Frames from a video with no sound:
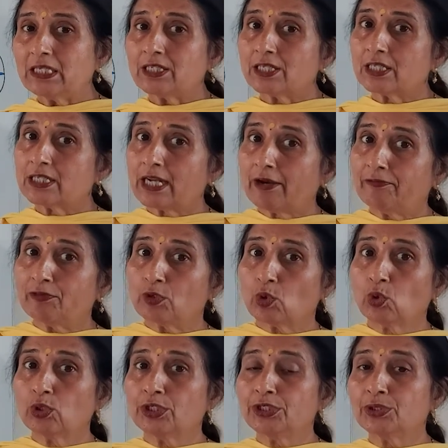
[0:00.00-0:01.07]
Just I have
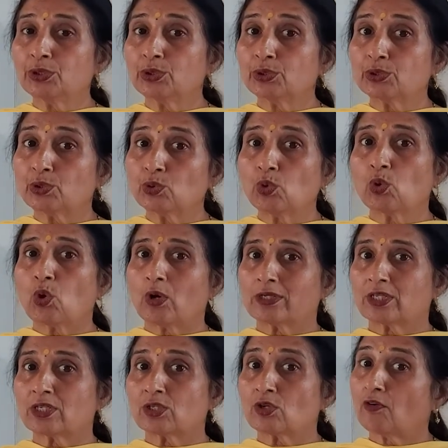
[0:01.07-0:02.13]
told you two
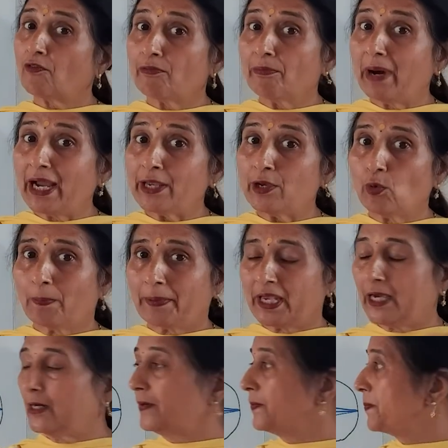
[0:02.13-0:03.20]
causes of
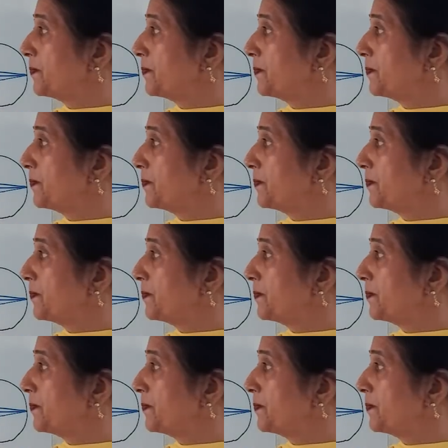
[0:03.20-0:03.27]
myopia.